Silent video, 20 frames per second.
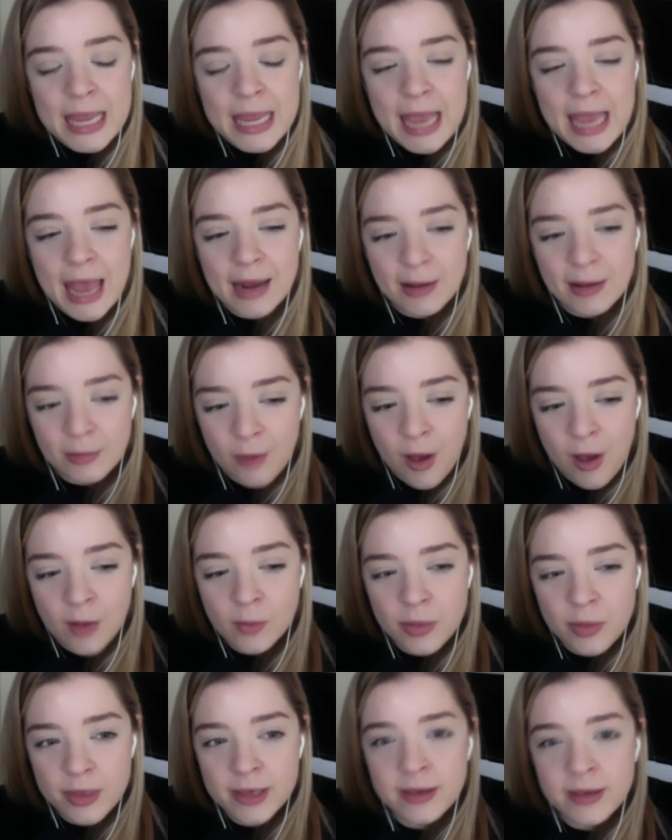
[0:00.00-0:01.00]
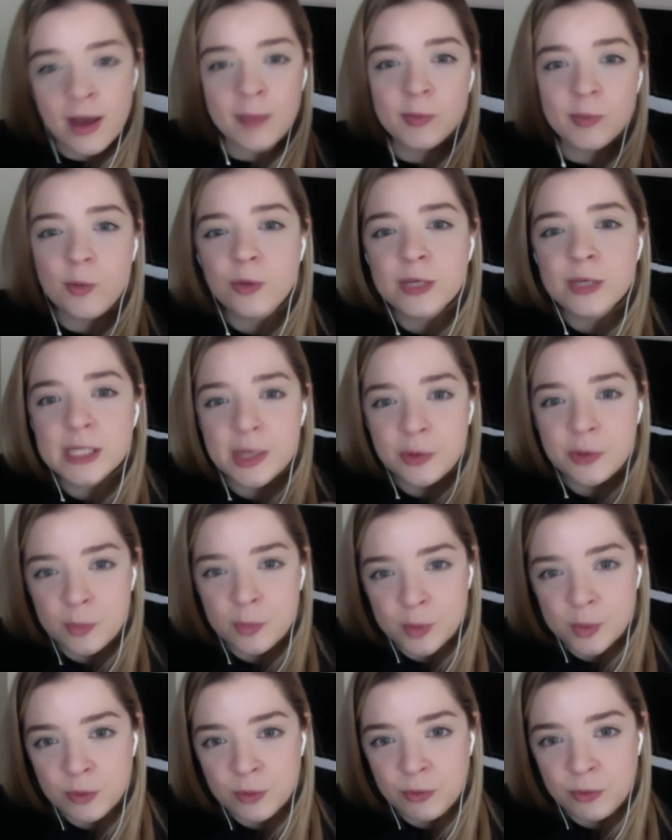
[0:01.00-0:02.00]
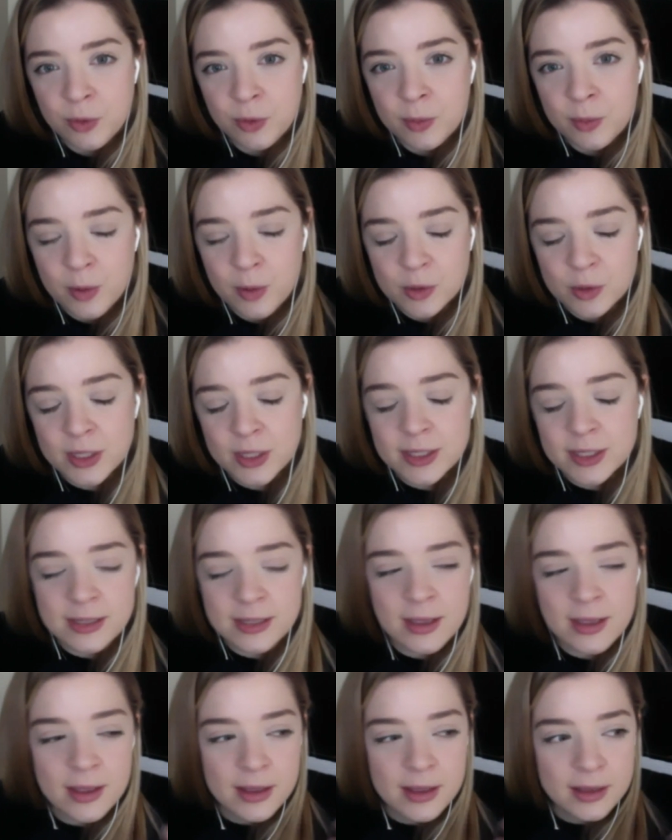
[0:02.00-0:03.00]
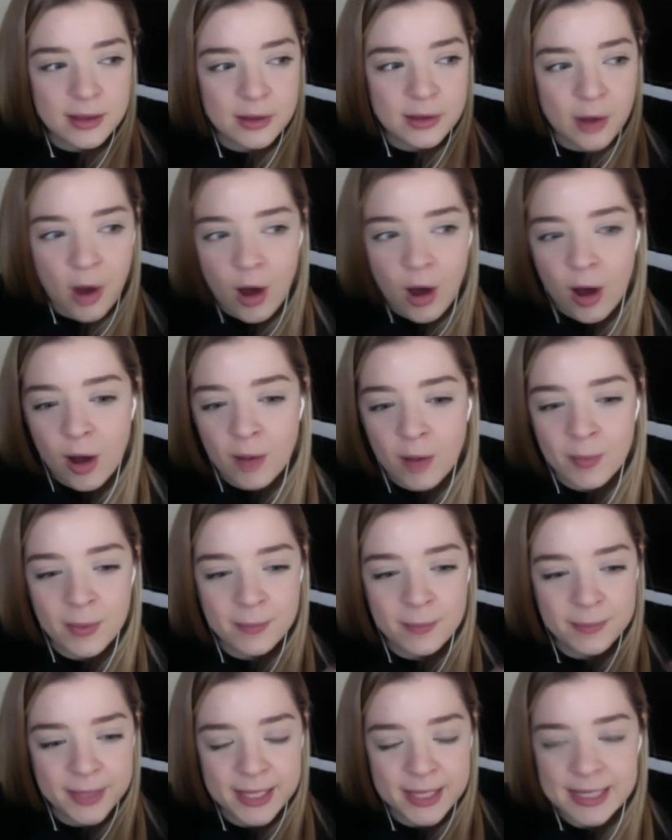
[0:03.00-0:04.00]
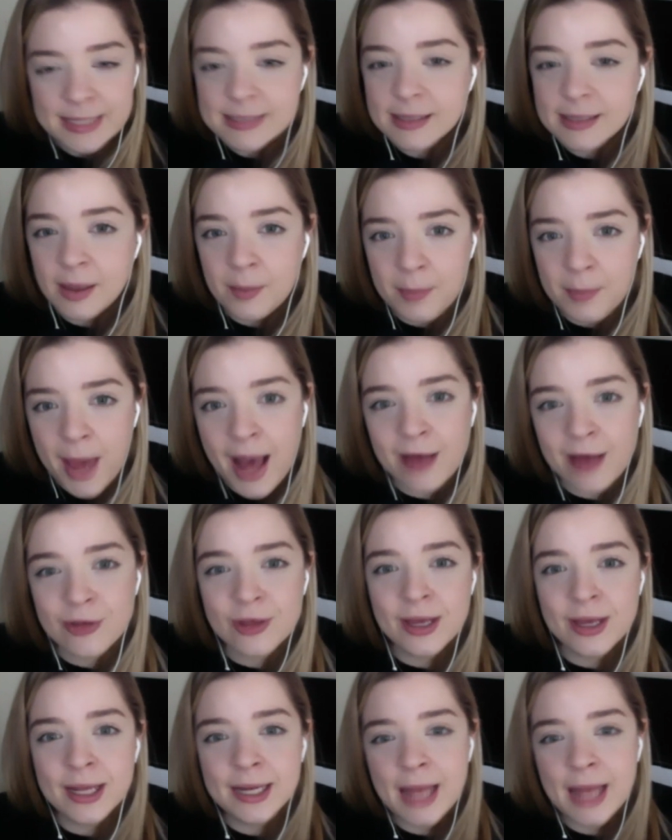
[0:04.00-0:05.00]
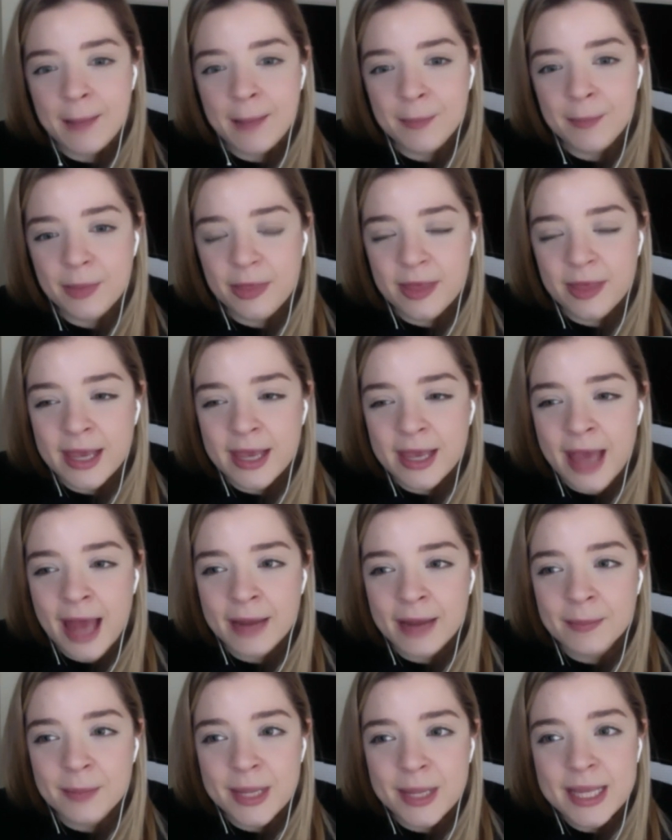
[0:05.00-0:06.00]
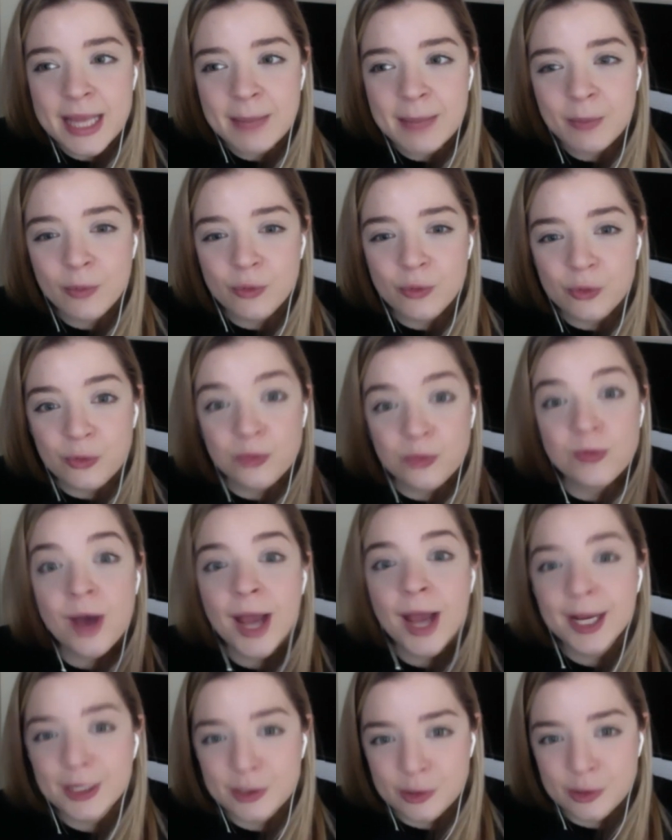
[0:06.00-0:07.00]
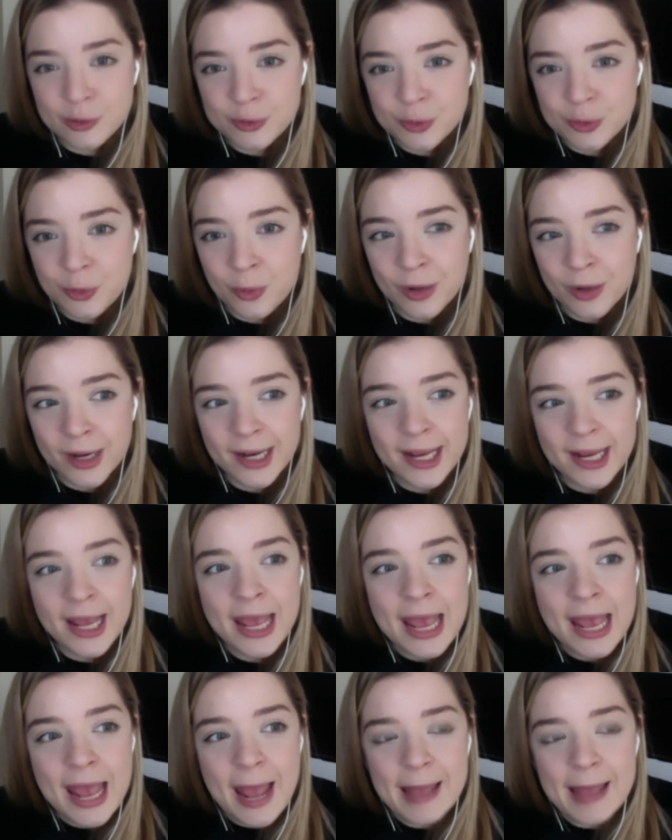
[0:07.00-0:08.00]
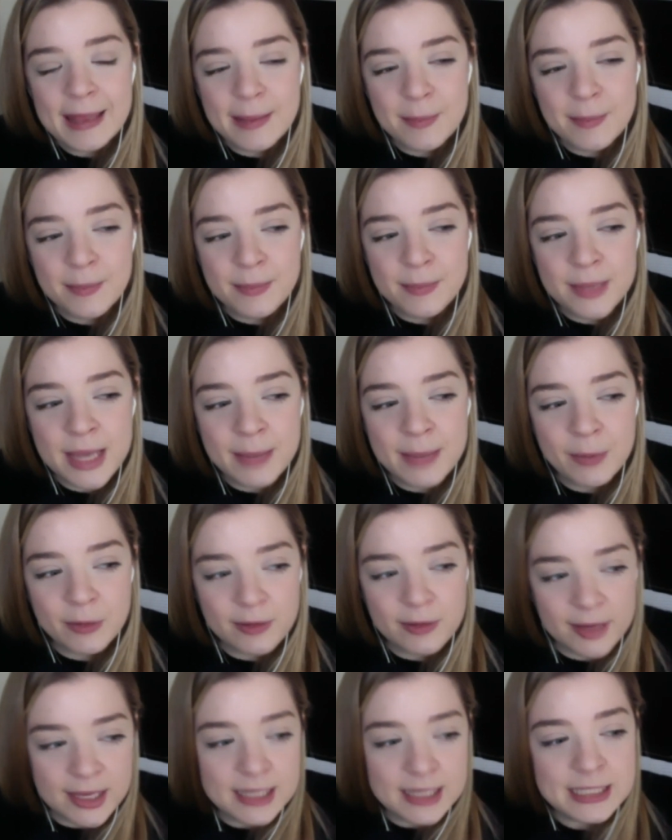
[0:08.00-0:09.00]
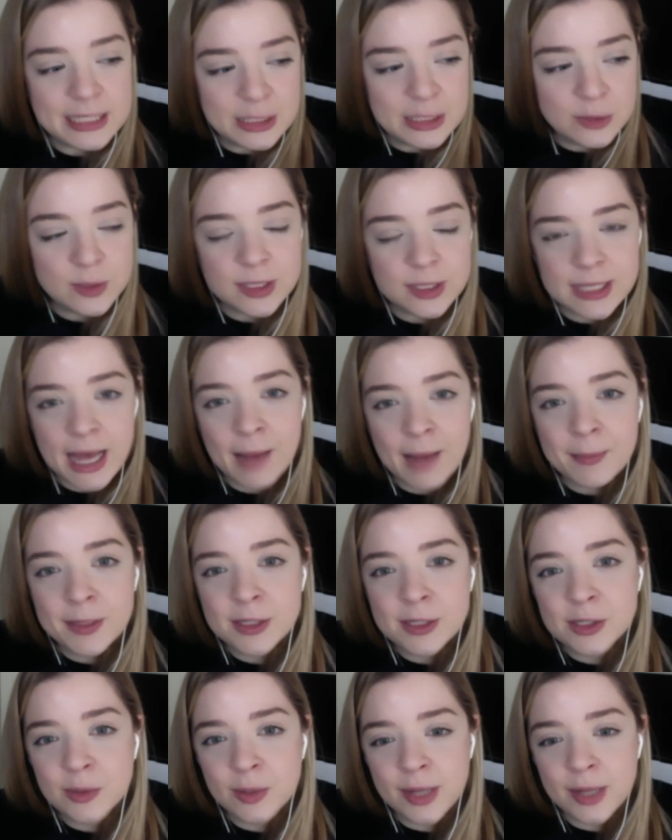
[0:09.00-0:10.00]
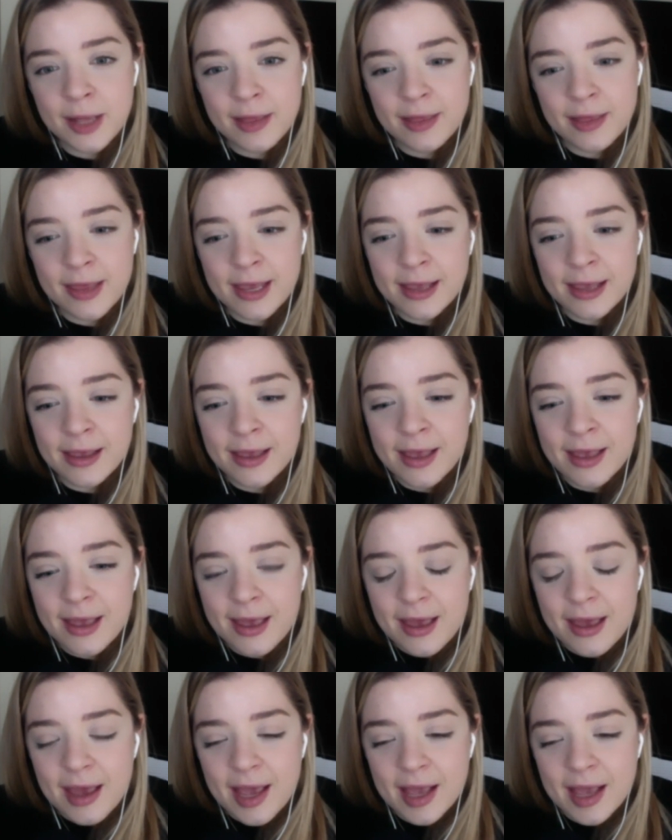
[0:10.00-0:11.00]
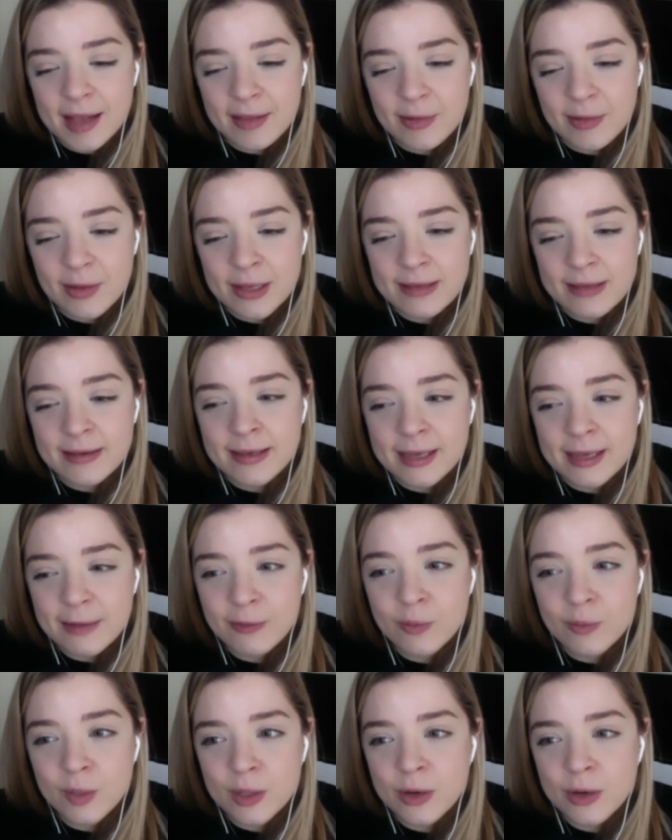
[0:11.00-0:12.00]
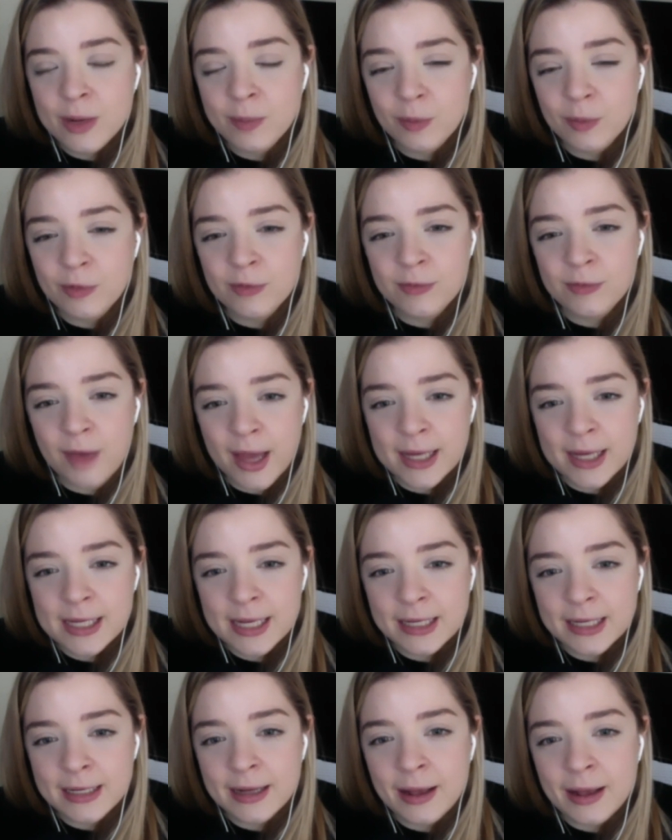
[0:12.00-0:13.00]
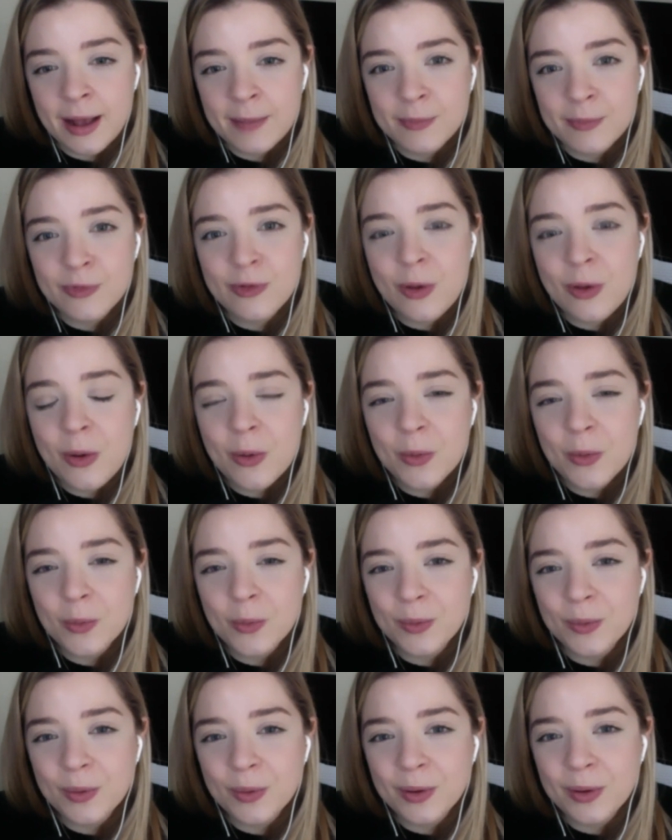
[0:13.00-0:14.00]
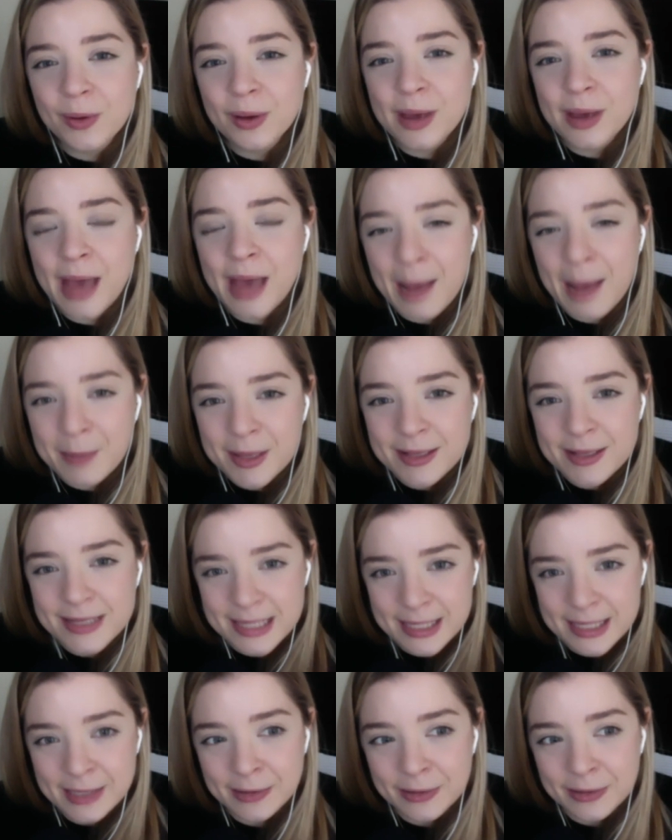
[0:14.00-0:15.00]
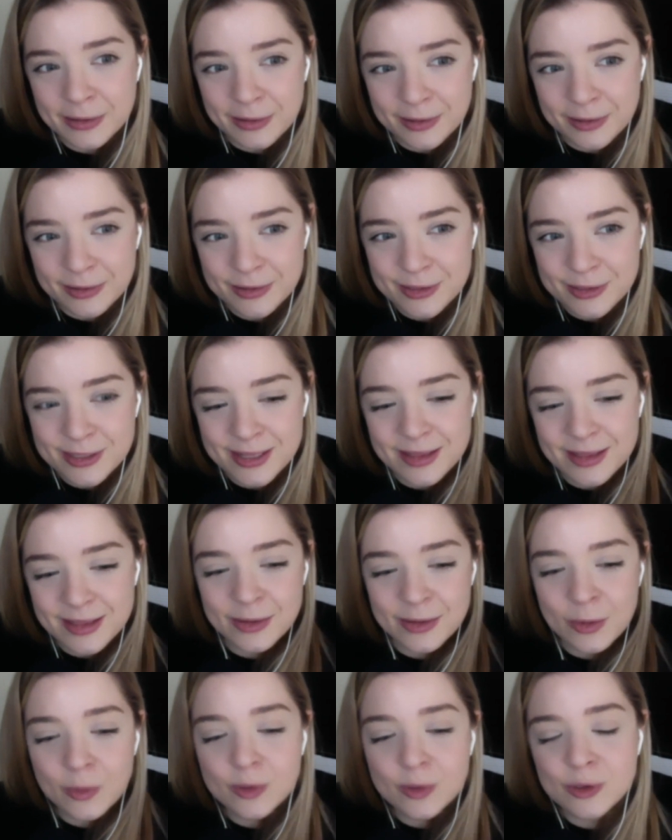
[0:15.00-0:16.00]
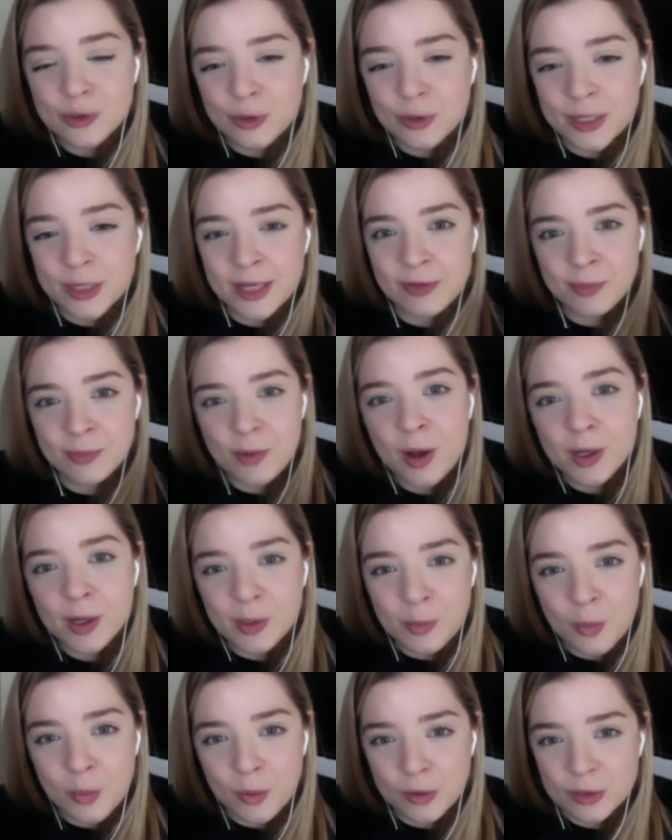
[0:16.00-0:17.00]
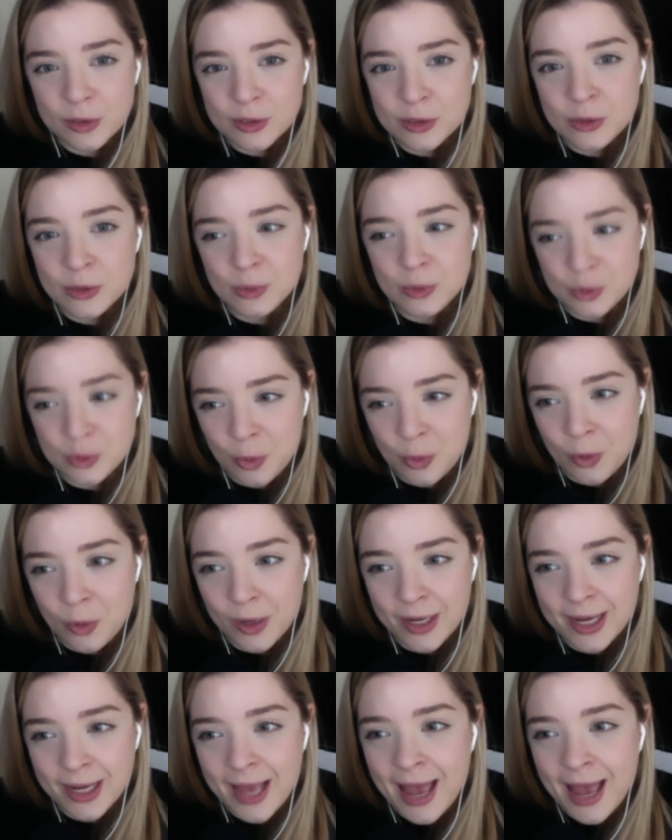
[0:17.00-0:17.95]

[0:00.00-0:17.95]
And along with it comes all these other beautiful emotions: calm, peace, compassion, empathy, and being able to find your joy and then be able to continue to tap into it. I think it's a gift when you're able to find it. And I'm so happy to hear just that your journey has brought you more to joy.